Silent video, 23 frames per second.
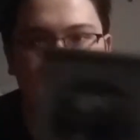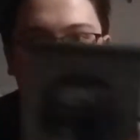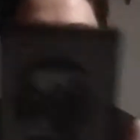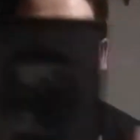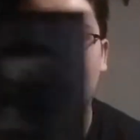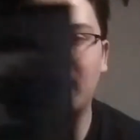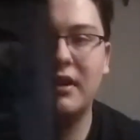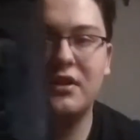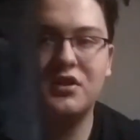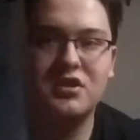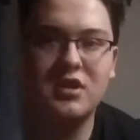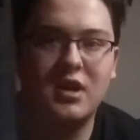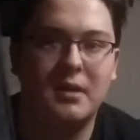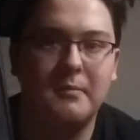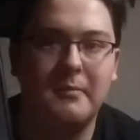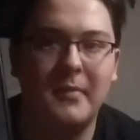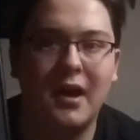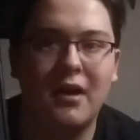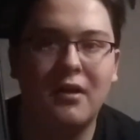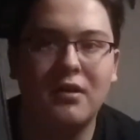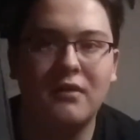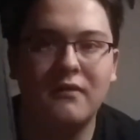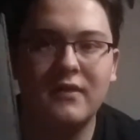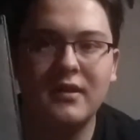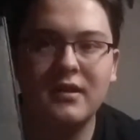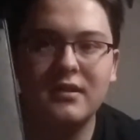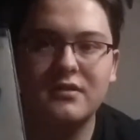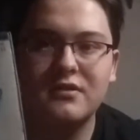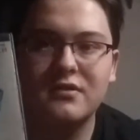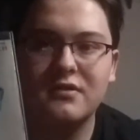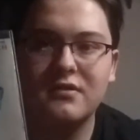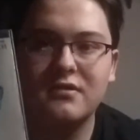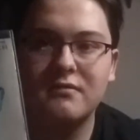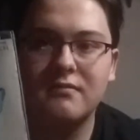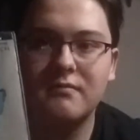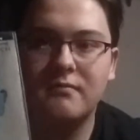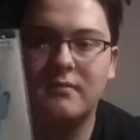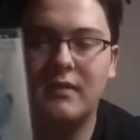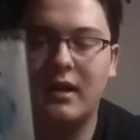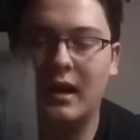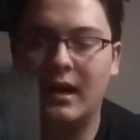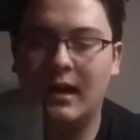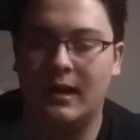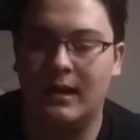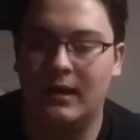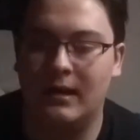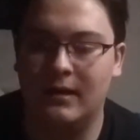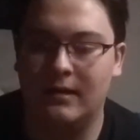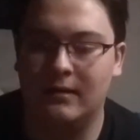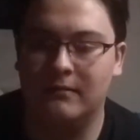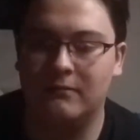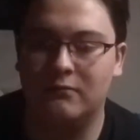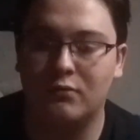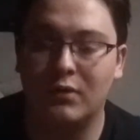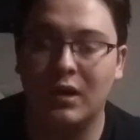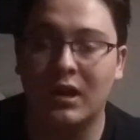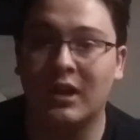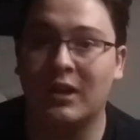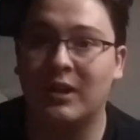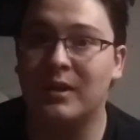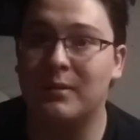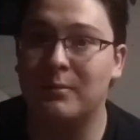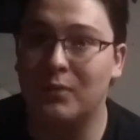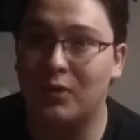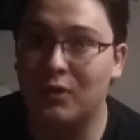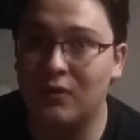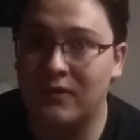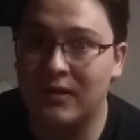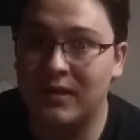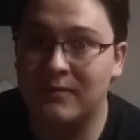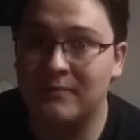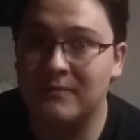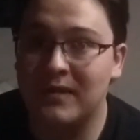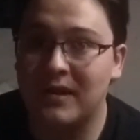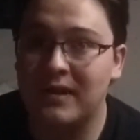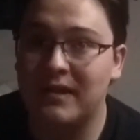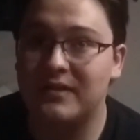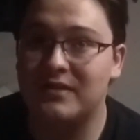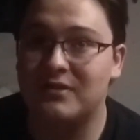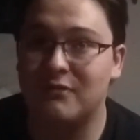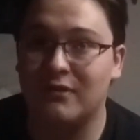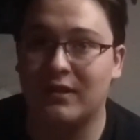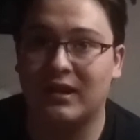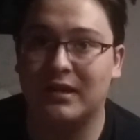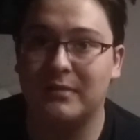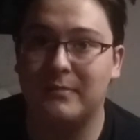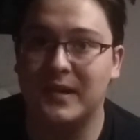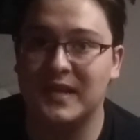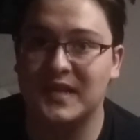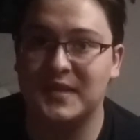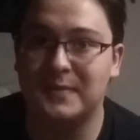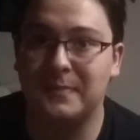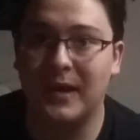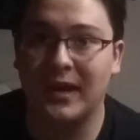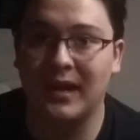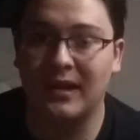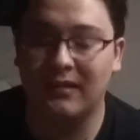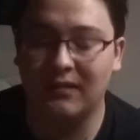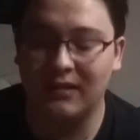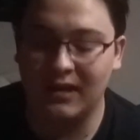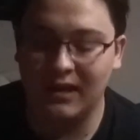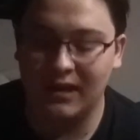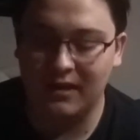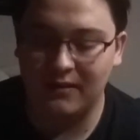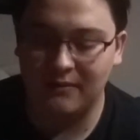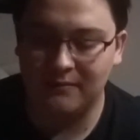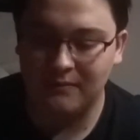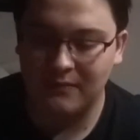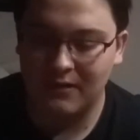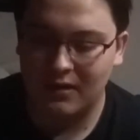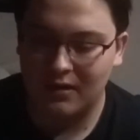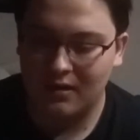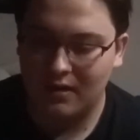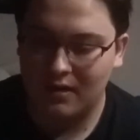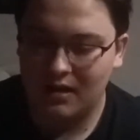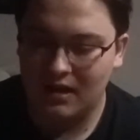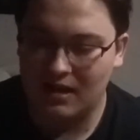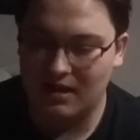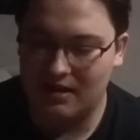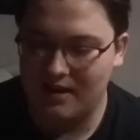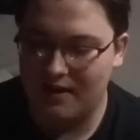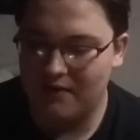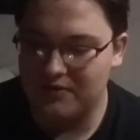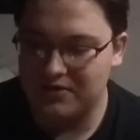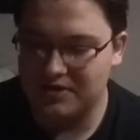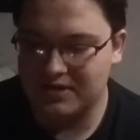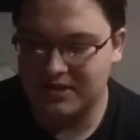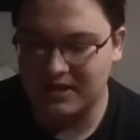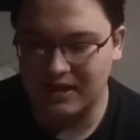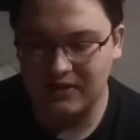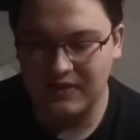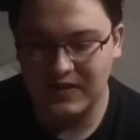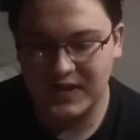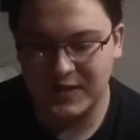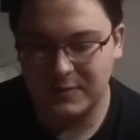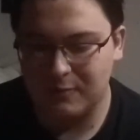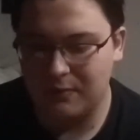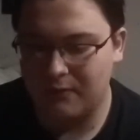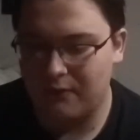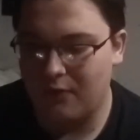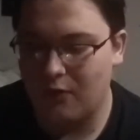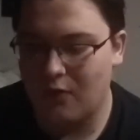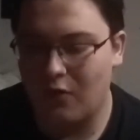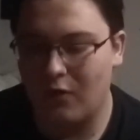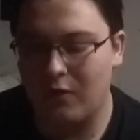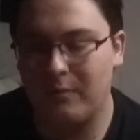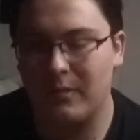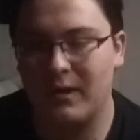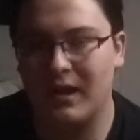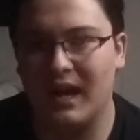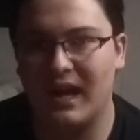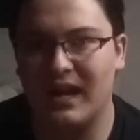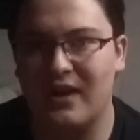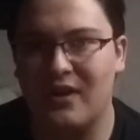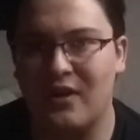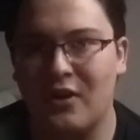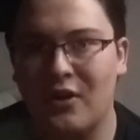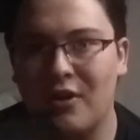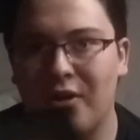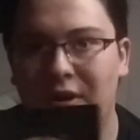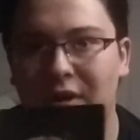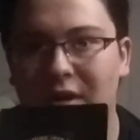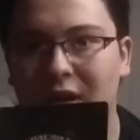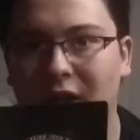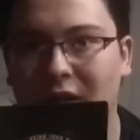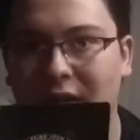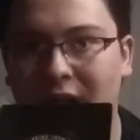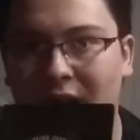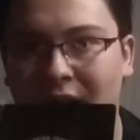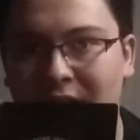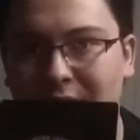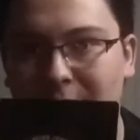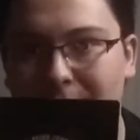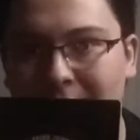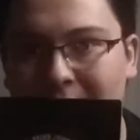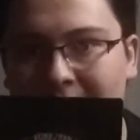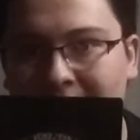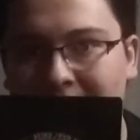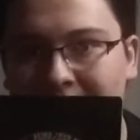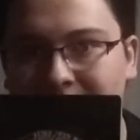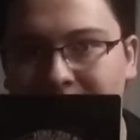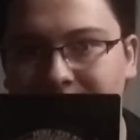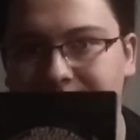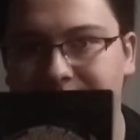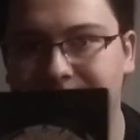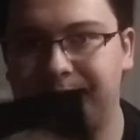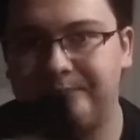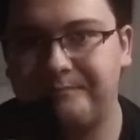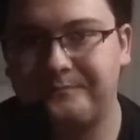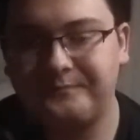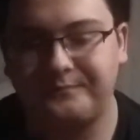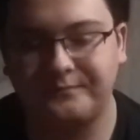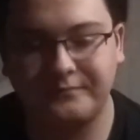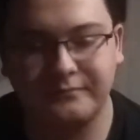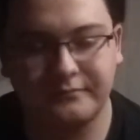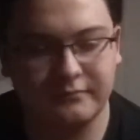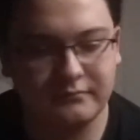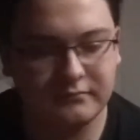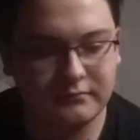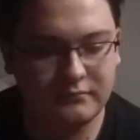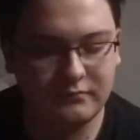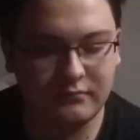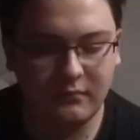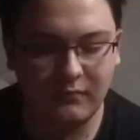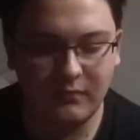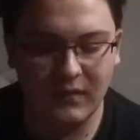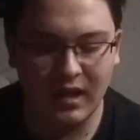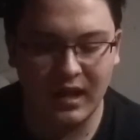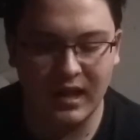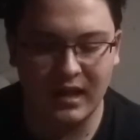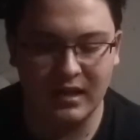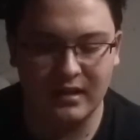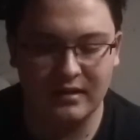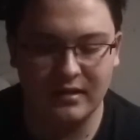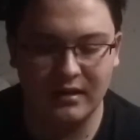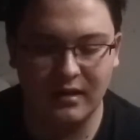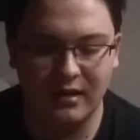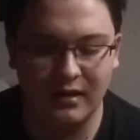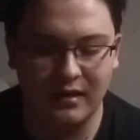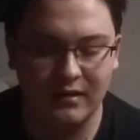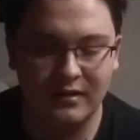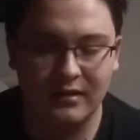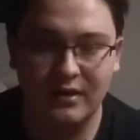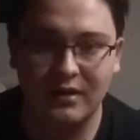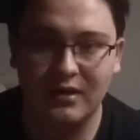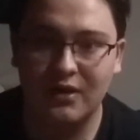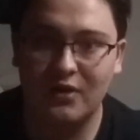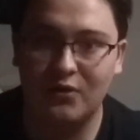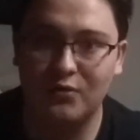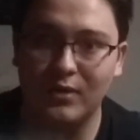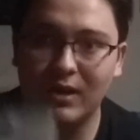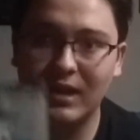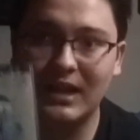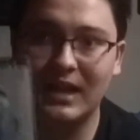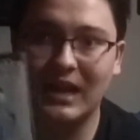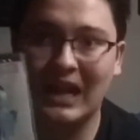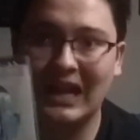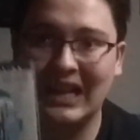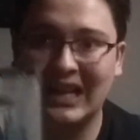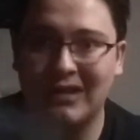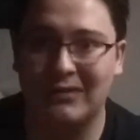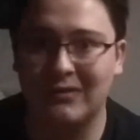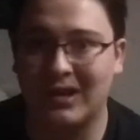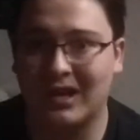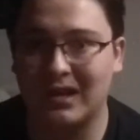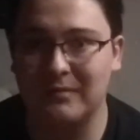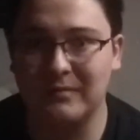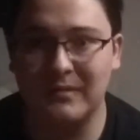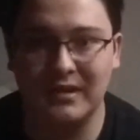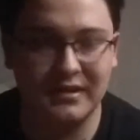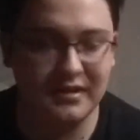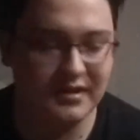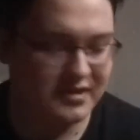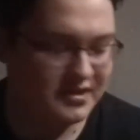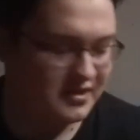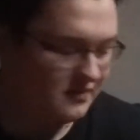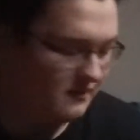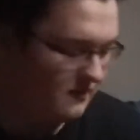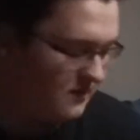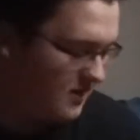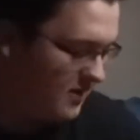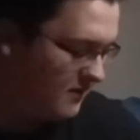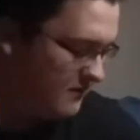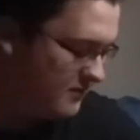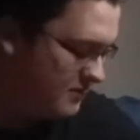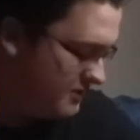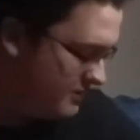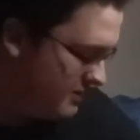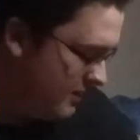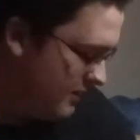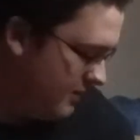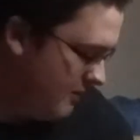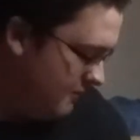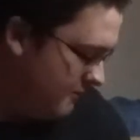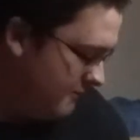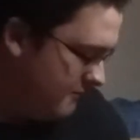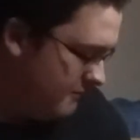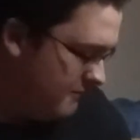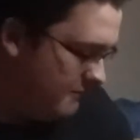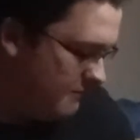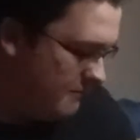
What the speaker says: Being John Malkovich, really good movie, directed by Spike Lee. I'd never seen this before, but I had heard a lot about it. And really highly recommend this if you haven't seen it.